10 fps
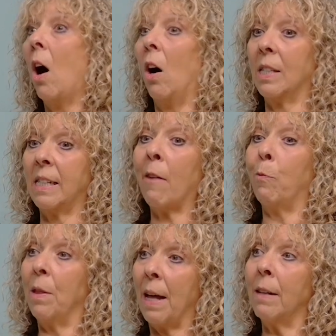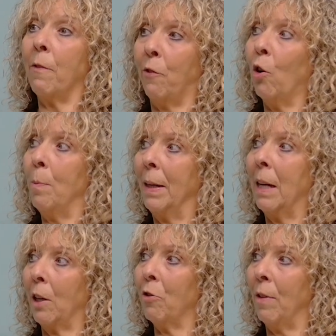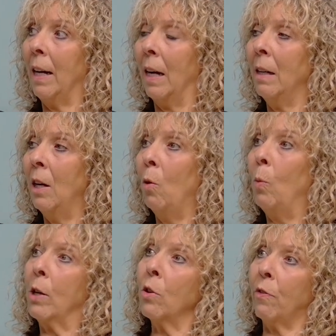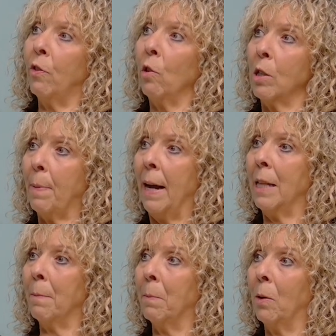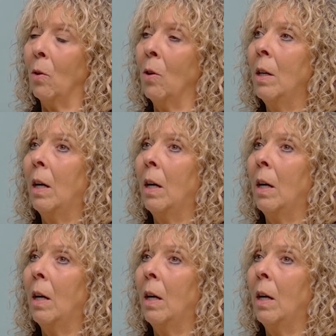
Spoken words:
Our staff were then forming a career. We could afford to pay them more.